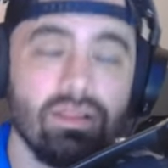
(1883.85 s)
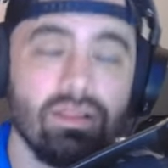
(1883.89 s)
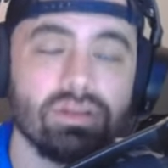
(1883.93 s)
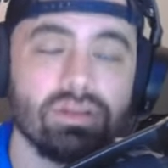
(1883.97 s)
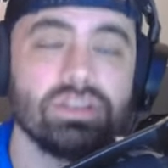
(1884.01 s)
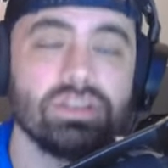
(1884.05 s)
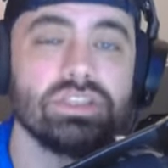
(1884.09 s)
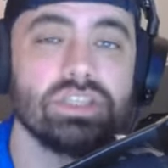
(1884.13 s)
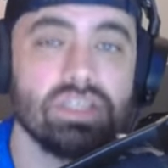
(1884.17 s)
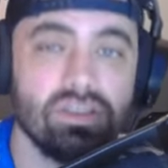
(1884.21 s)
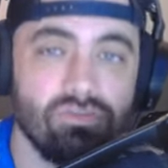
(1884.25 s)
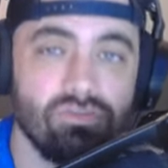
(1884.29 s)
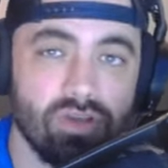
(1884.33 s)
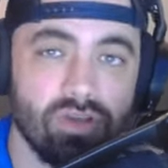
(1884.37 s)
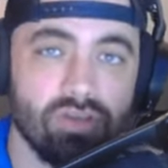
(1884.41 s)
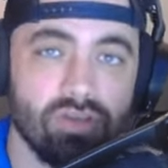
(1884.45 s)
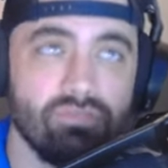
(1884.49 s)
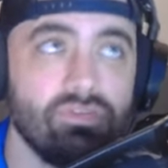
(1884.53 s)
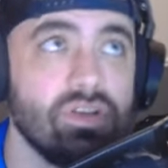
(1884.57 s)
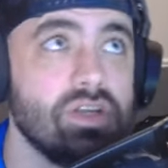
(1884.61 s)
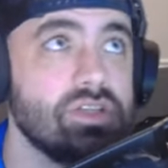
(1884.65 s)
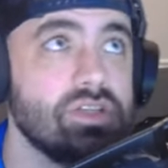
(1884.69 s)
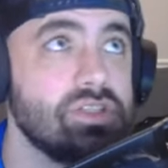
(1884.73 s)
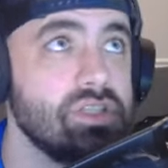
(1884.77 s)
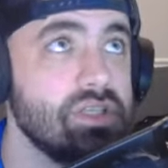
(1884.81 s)
Let's see if we can
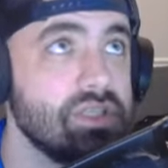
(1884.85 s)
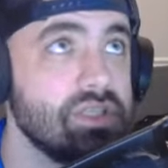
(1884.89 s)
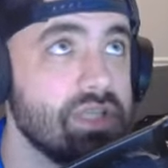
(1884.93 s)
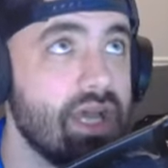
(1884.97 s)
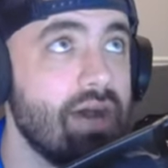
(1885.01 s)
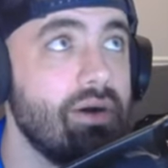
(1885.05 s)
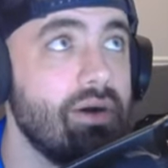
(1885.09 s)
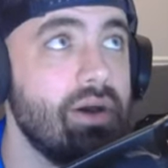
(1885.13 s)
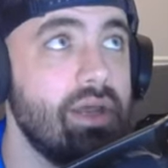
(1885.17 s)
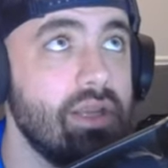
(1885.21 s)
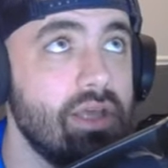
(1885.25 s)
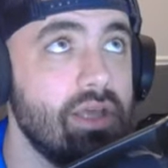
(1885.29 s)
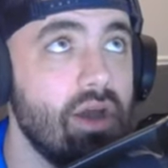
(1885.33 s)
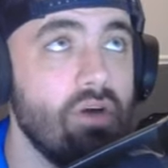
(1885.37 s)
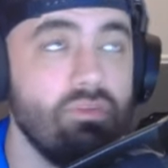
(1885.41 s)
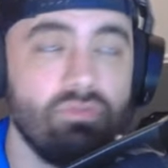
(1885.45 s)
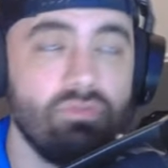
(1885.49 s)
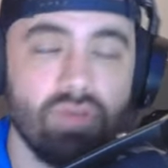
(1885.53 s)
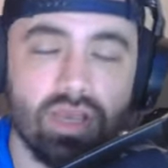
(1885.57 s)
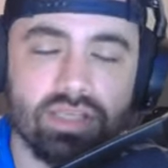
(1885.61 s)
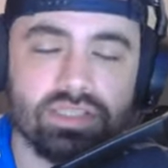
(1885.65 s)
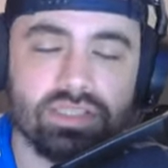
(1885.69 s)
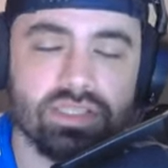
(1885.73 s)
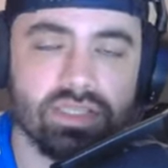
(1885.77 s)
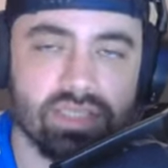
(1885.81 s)
finish this out and go
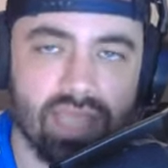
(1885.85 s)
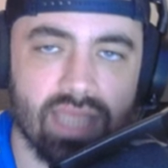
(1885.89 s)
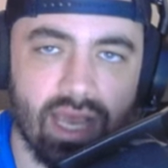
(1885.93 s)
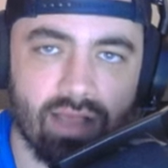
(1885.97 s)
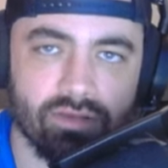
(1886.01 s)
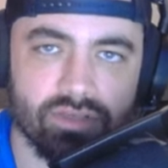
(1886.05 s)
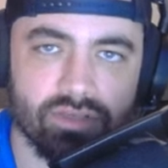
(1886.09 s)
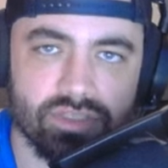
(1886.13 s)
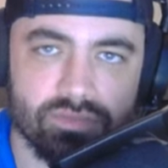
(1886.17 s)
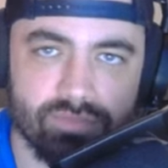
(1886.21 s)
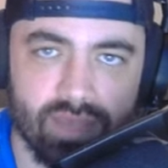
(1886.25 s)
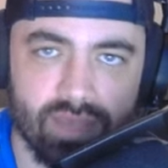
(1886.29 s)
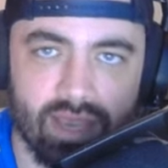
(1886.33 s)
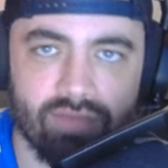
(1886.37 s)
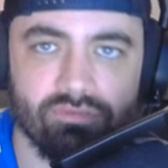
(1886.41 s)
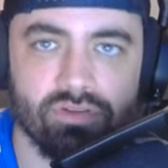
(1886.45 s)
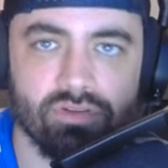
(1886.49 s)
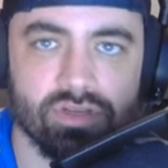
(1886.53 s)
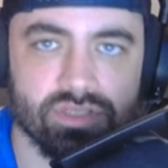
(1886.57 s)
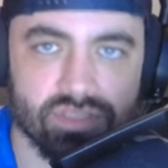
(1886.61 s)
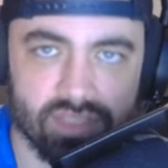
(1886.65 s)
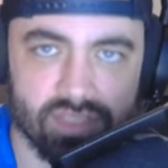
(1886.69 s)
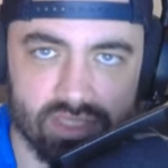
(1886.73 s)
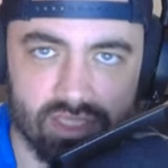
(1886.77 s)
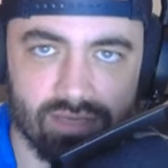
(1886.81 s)
face the Dallas
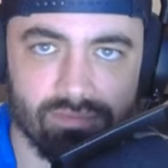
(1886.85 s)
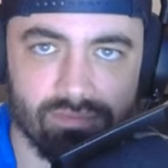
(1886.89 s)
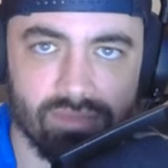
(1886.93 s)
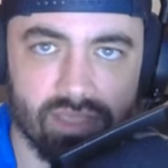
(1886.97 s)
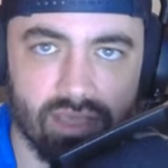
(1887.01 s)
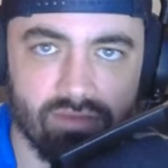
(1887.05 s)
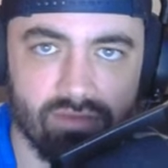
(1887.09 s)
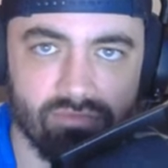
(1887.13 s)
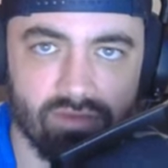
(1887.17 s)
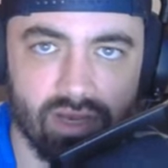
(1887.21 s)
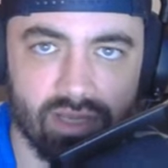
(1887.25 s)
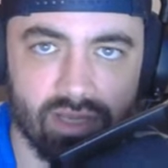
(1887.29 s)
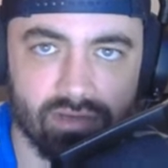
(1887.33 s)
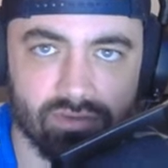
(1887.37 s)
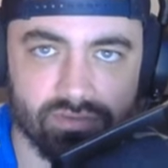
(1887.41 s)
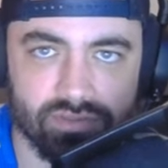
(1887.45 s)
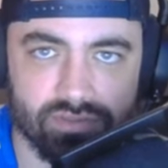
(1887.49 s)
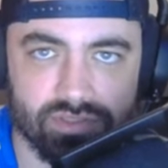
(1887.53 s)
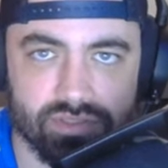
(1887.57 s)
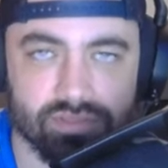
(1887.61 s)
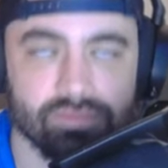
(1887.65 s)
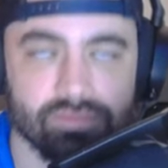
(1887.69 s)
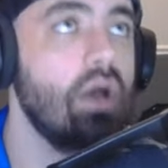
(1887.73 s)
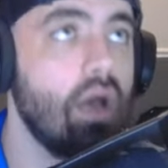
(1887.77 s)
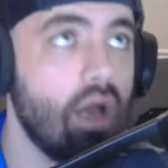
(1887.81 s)
Mavericks in the NBA
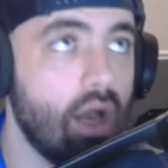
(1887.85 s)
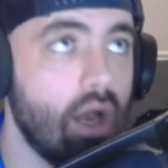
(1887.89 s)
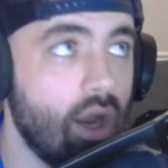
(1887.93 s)
Finals.